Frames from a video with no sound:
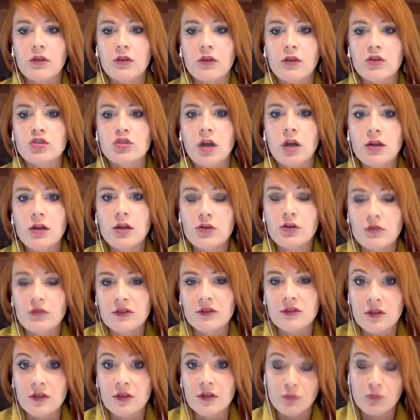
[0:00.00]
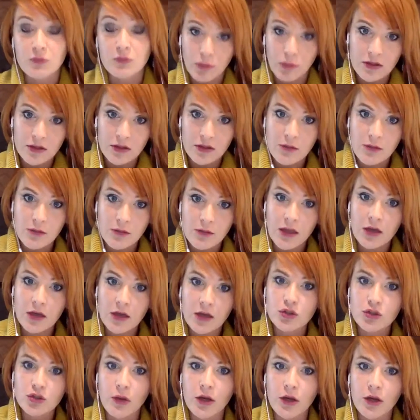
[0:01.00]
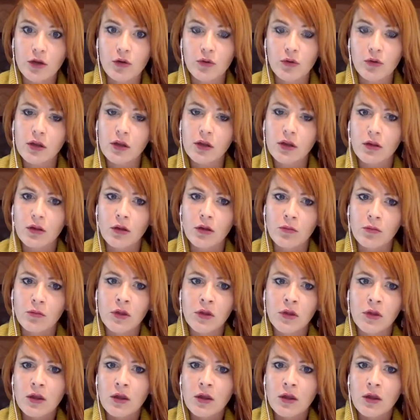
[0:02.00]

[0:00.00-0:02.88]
they're trying to do these things, but by the time they actually write a curriculum